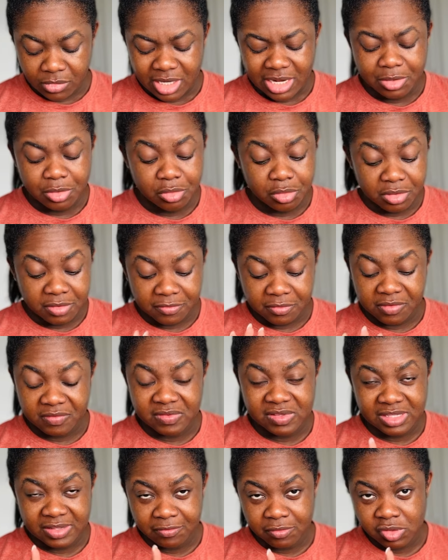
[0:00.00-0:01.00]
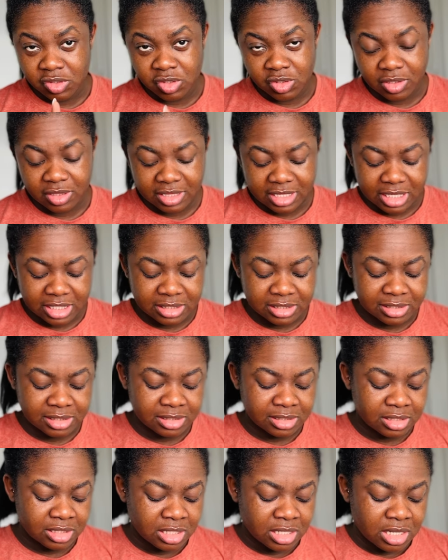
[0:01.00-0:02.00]
don't know if you saw
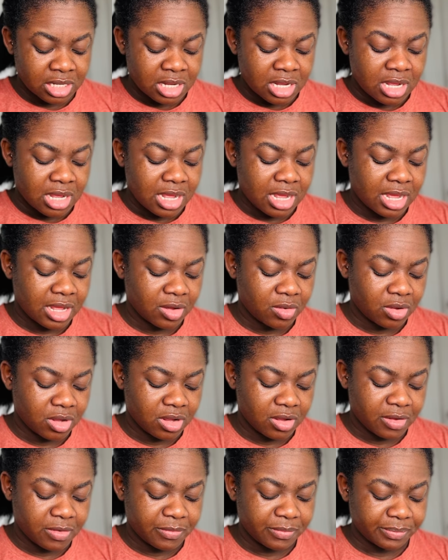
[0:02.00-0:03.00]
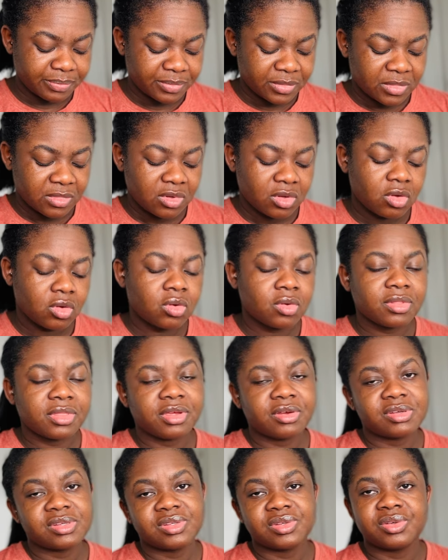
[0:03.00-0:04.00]
that, how,
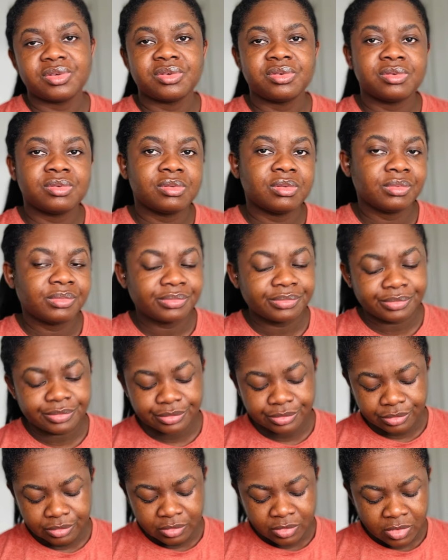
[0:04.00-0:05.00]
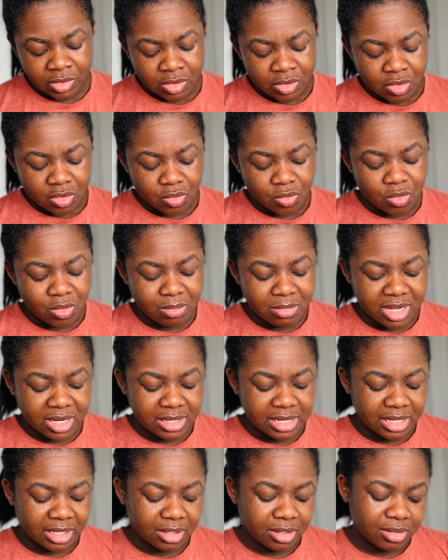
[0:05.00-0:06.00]
there is no woman,
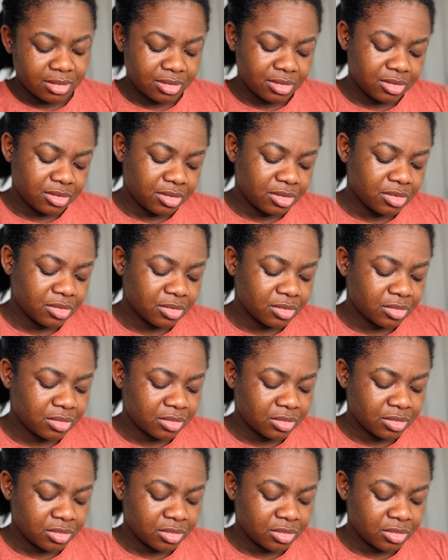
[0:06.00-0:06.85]
like, you know,